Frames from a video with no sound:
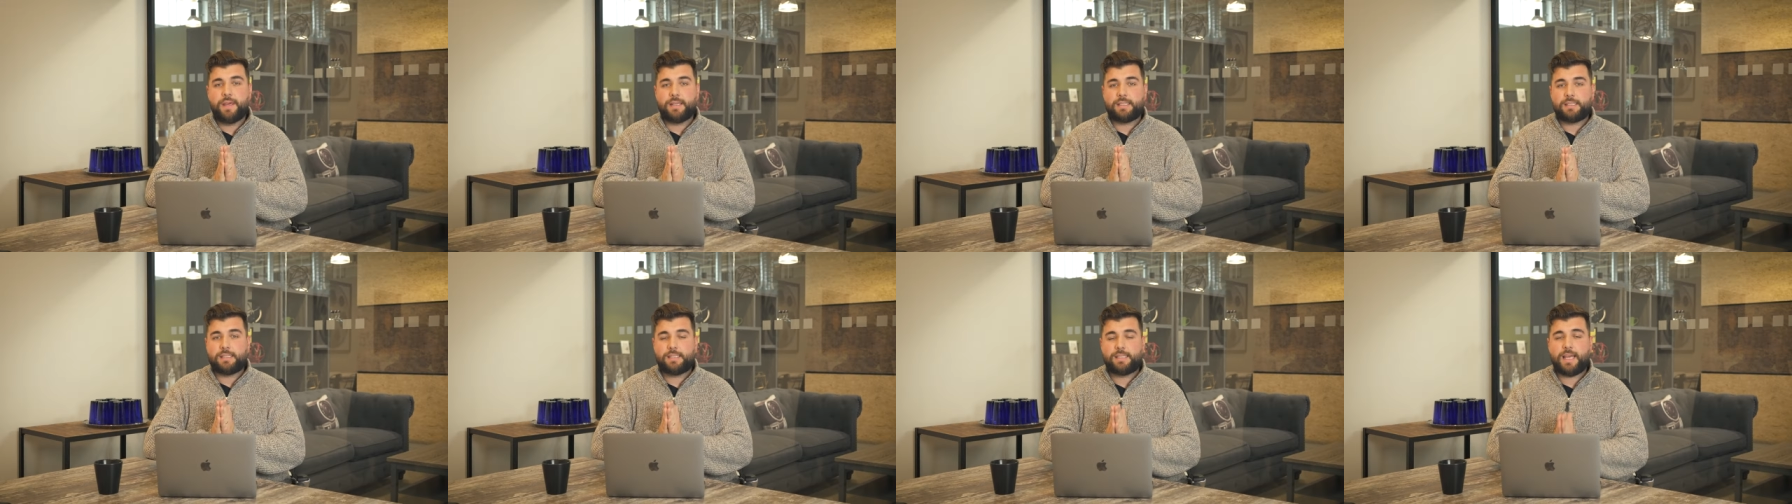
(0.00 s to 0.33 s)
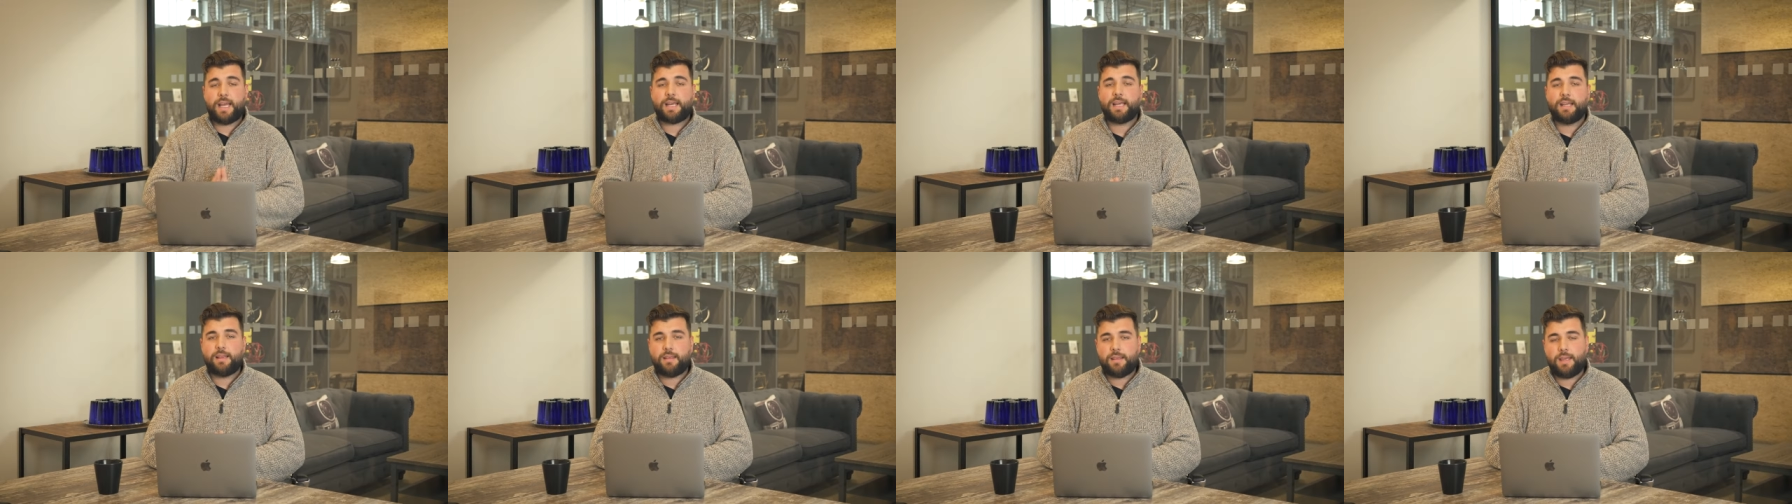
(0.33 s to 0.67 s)
The
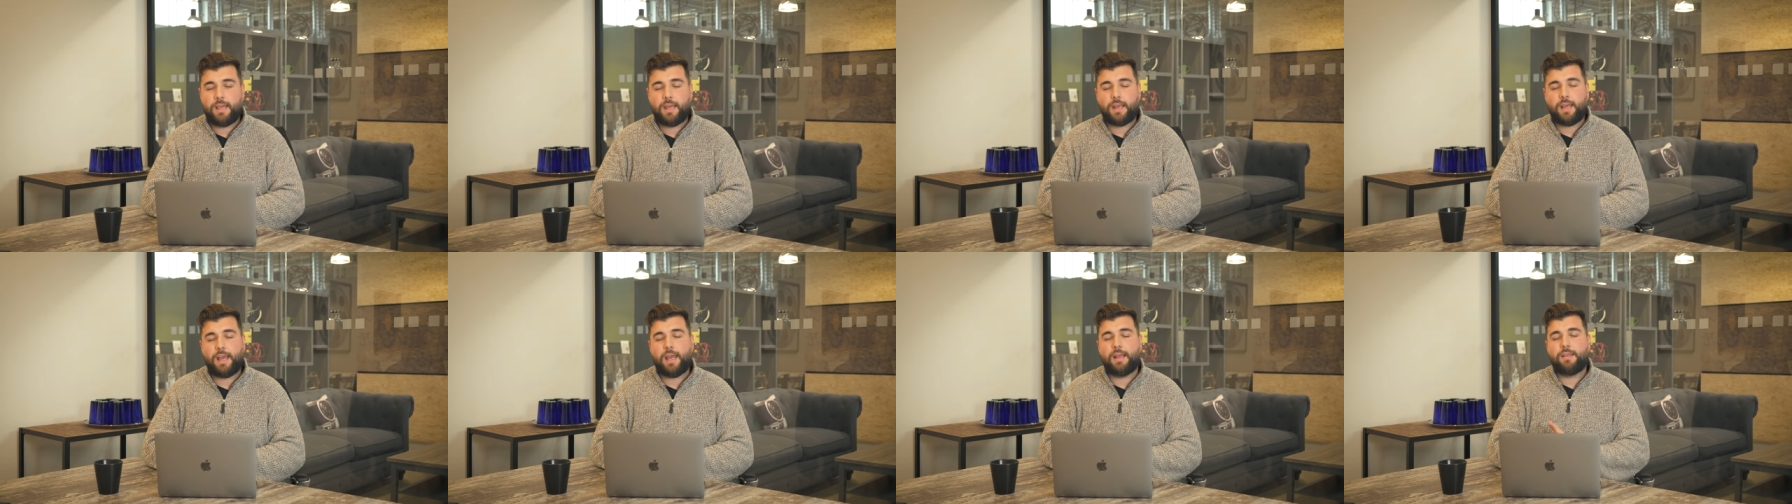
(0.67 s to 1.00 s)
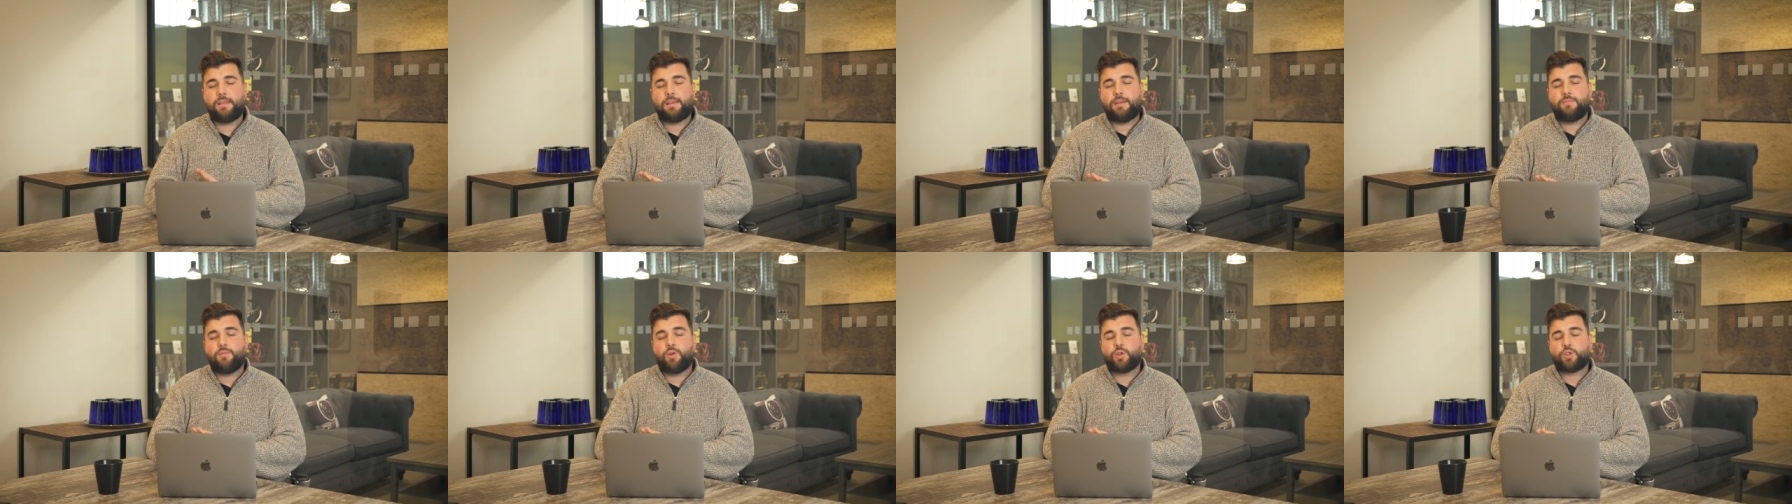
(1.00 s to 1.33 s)
second thing,
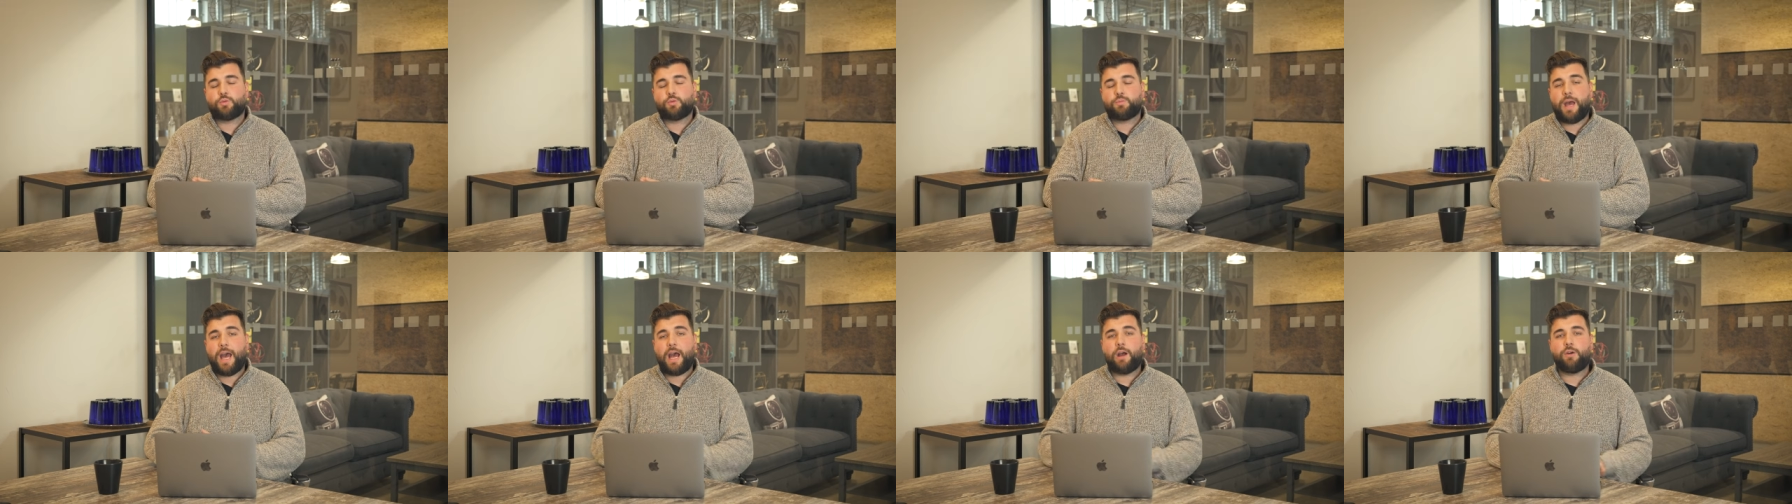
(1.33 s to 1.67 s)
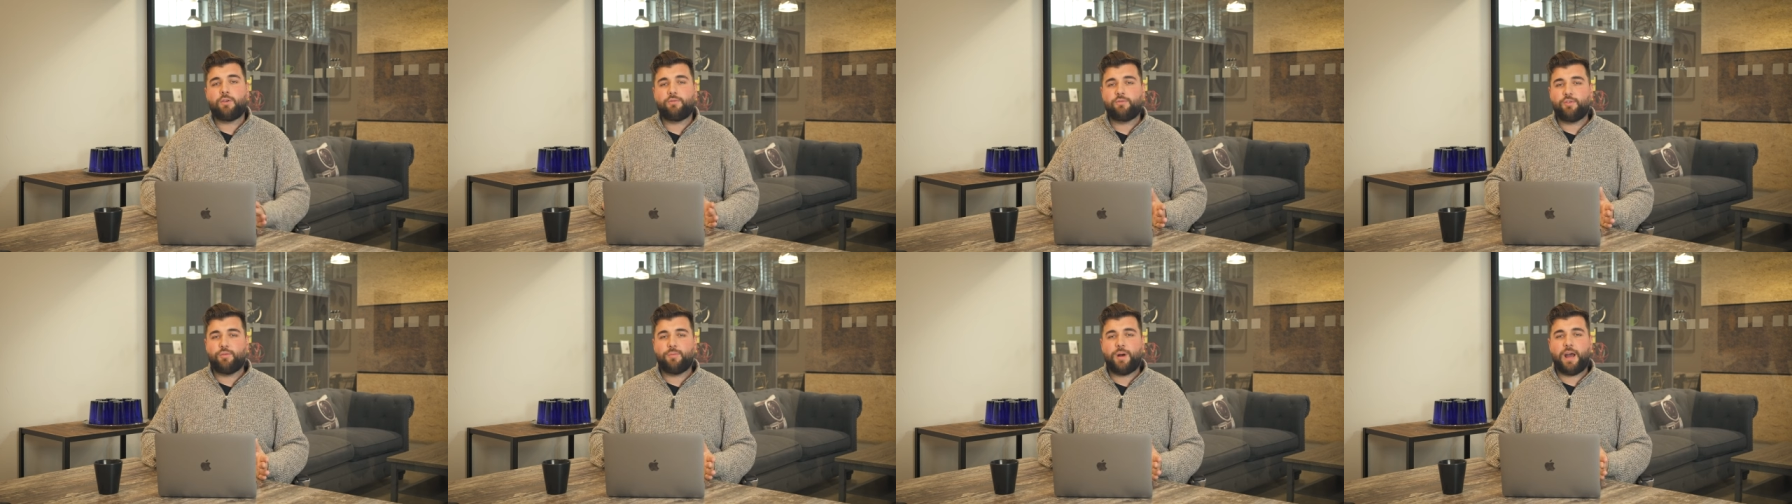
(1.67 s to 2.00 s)
and the most
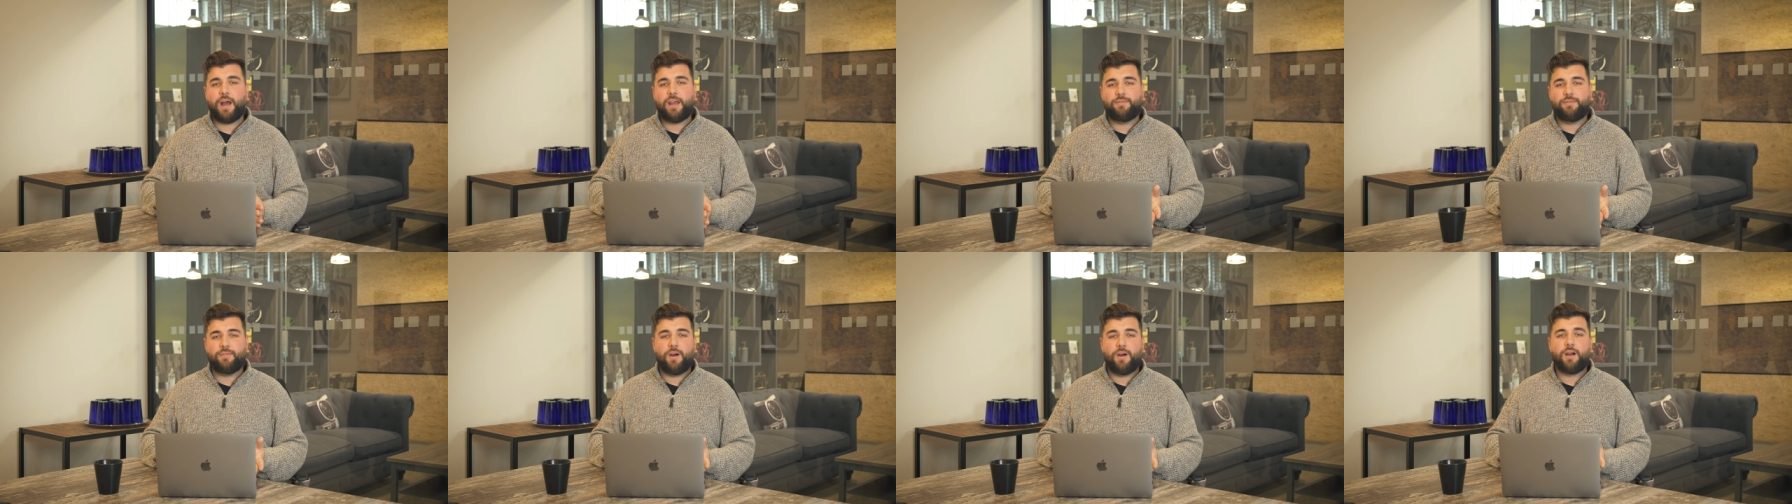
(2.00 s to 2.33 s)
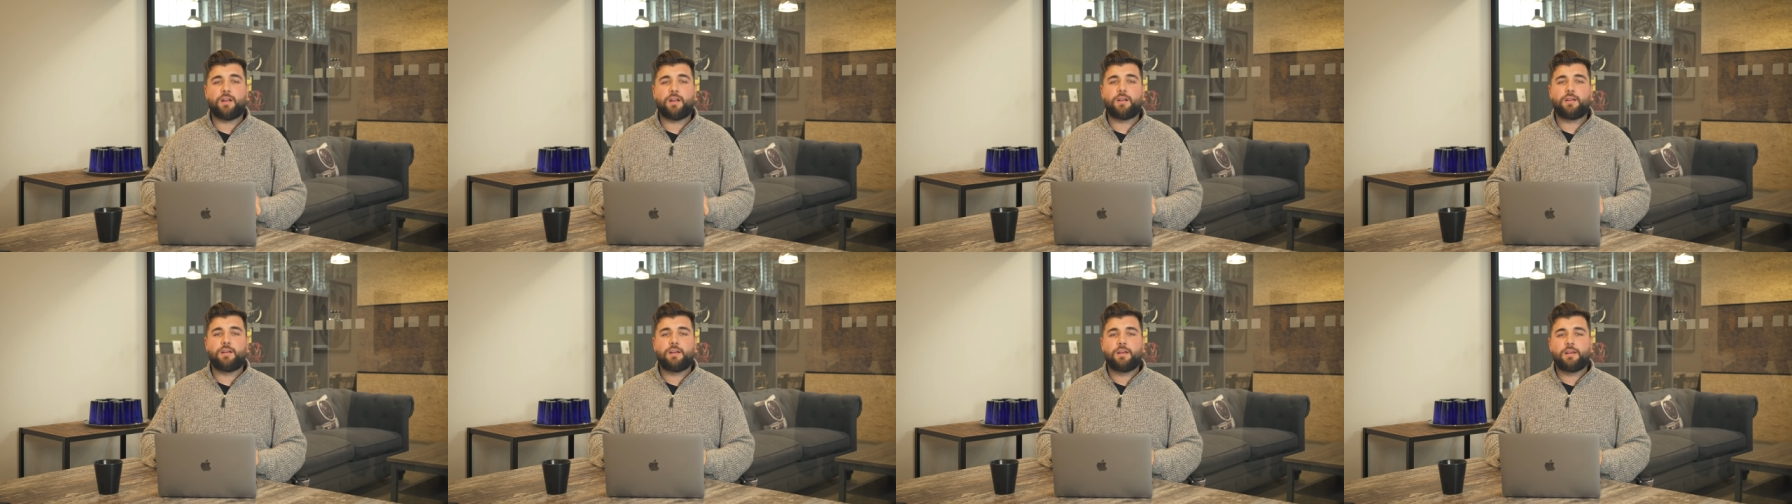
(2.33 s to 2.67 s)
powerful by
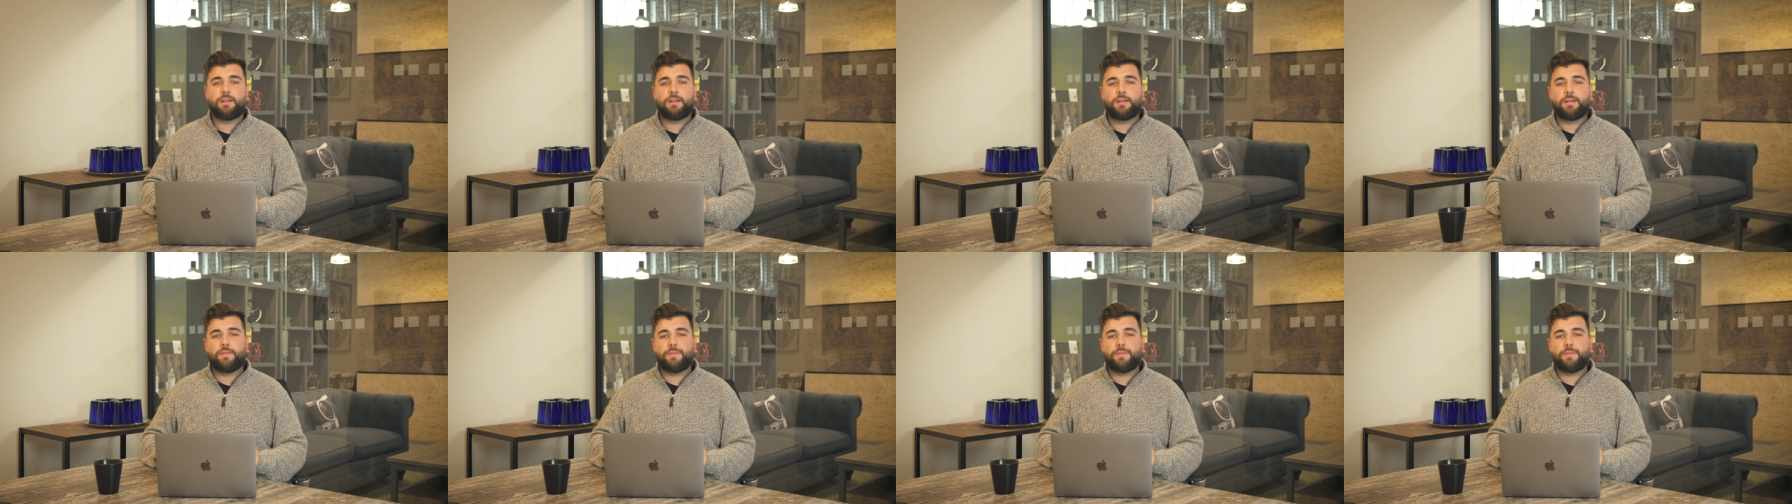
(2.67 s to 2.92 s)
far,